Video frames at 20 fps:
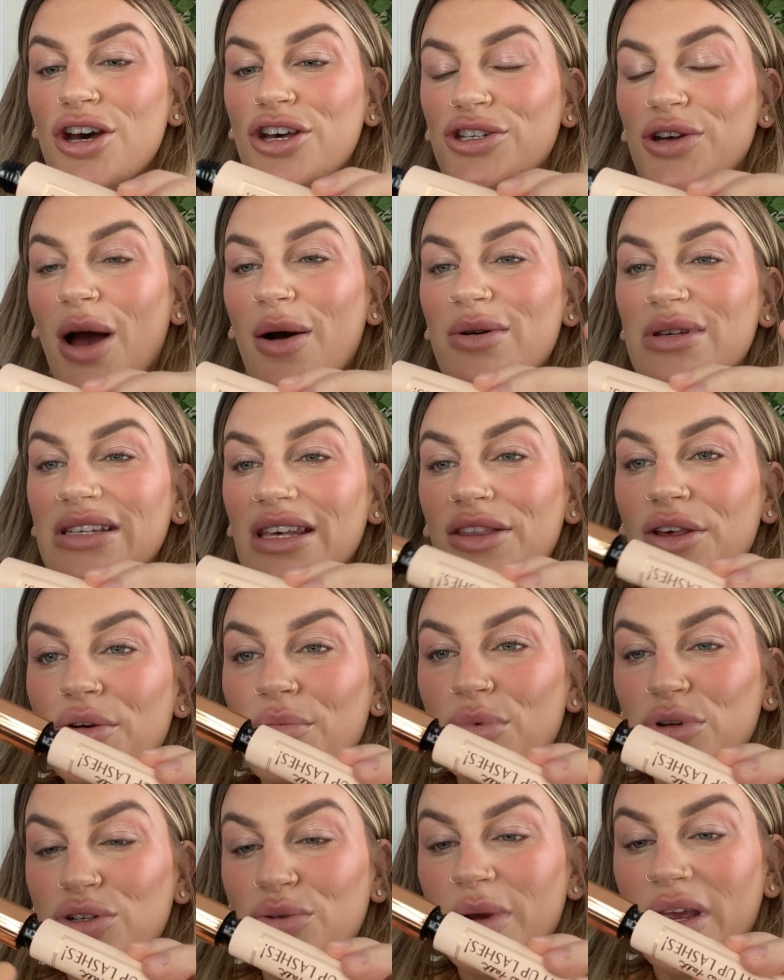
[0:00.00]
So I was either
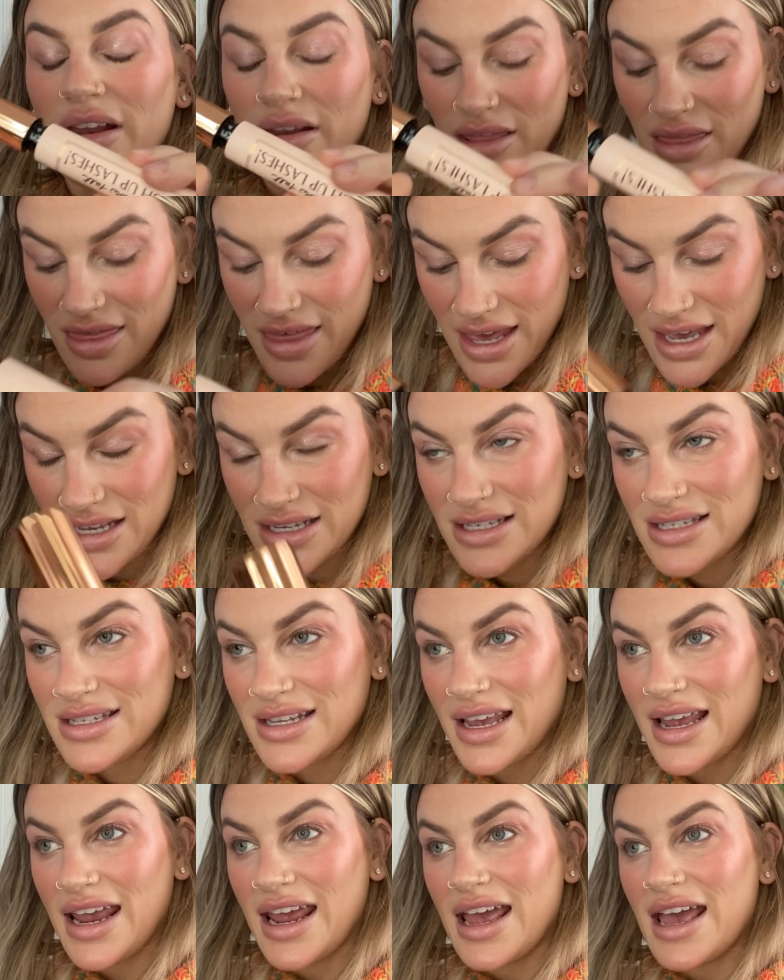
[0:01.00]
between
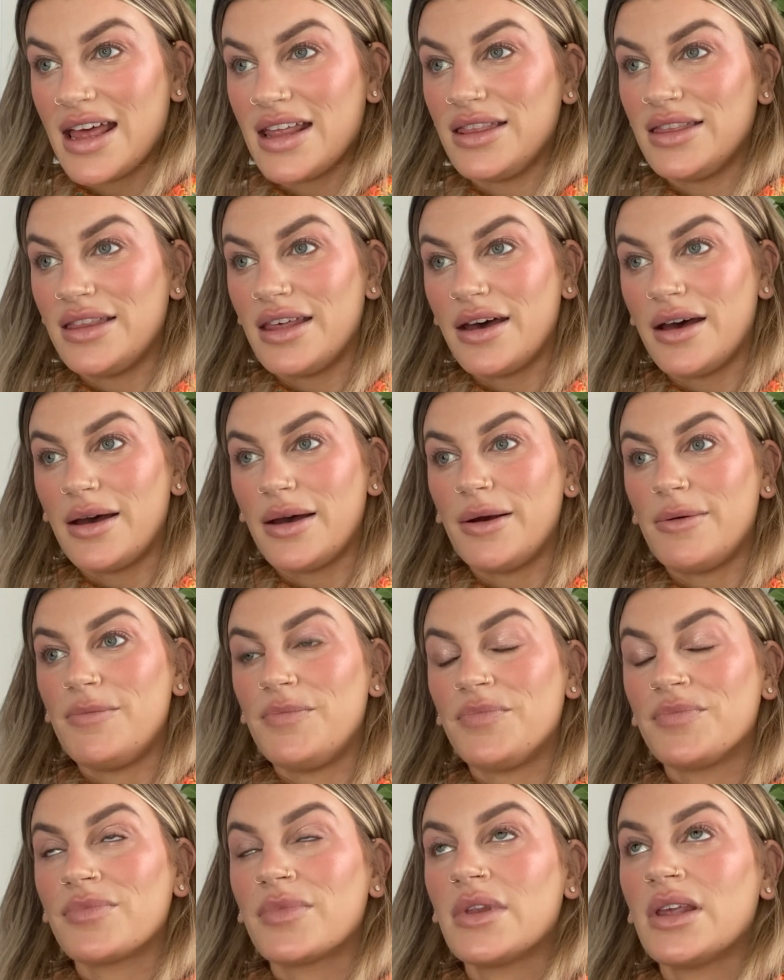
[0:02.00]
this and the
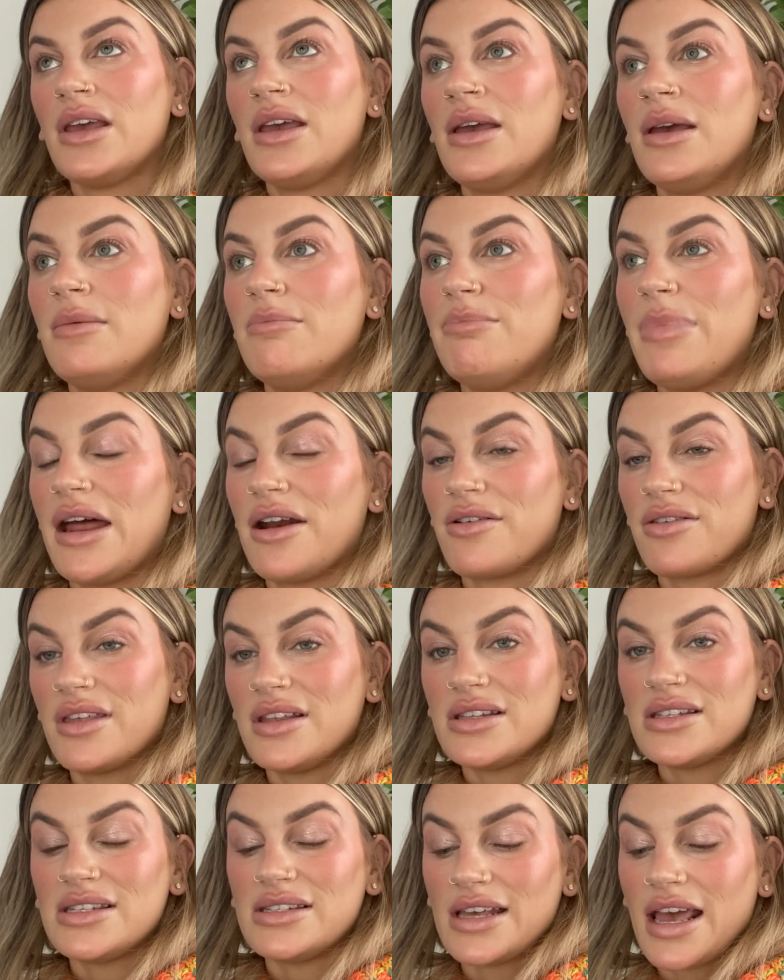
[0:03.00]
Better
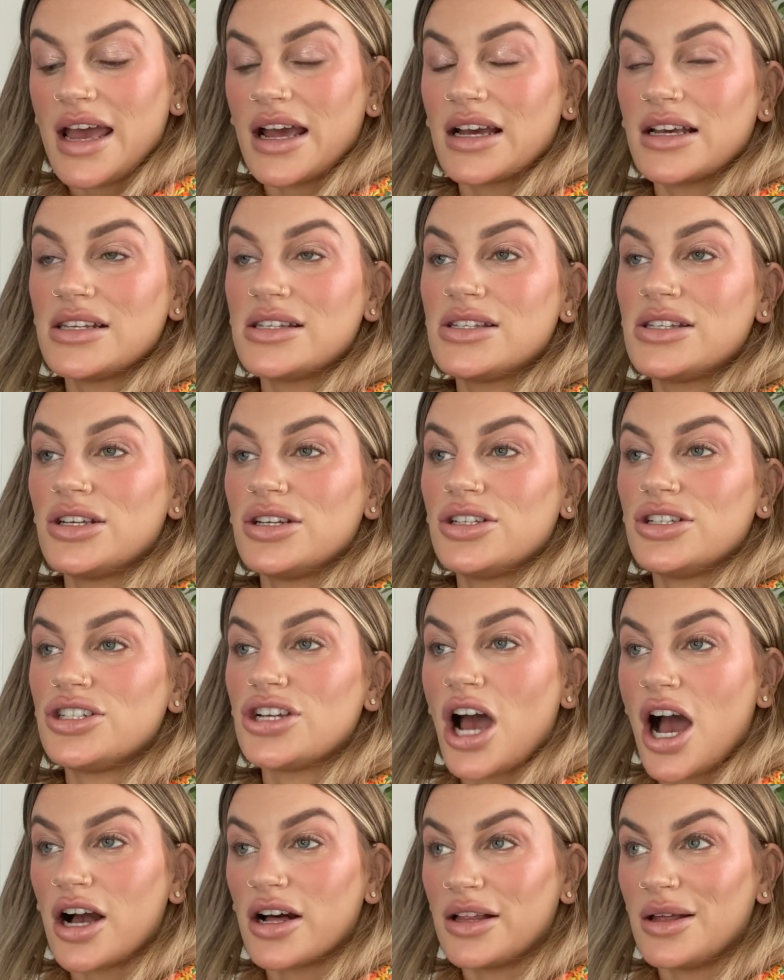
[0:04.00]
Than Sex
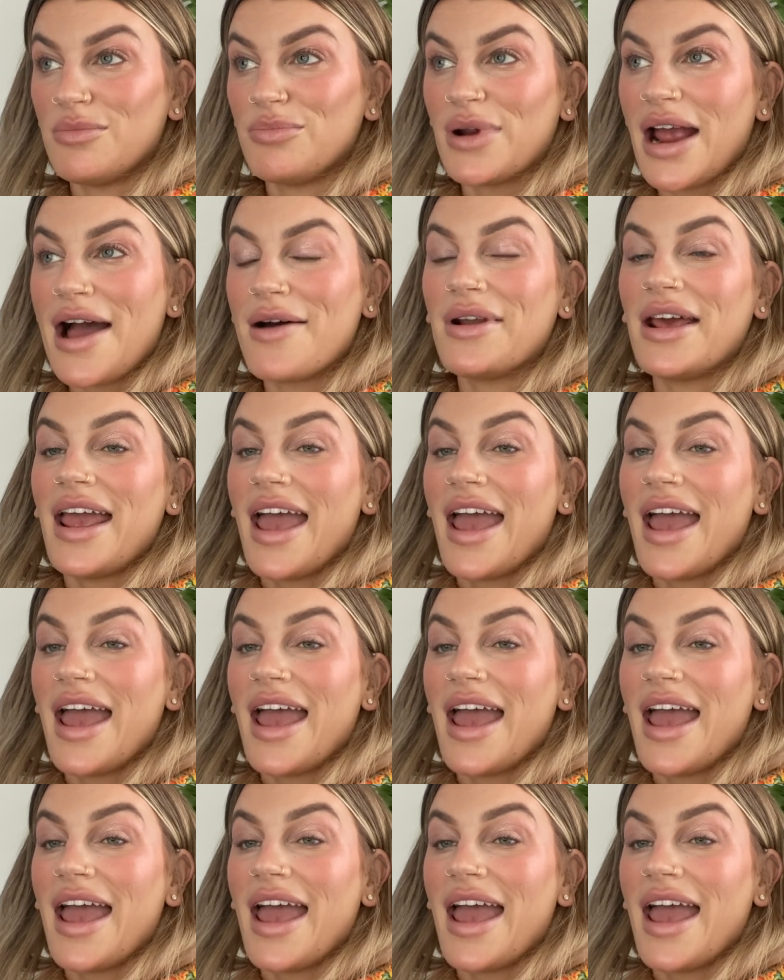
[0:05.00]
chocolate brown.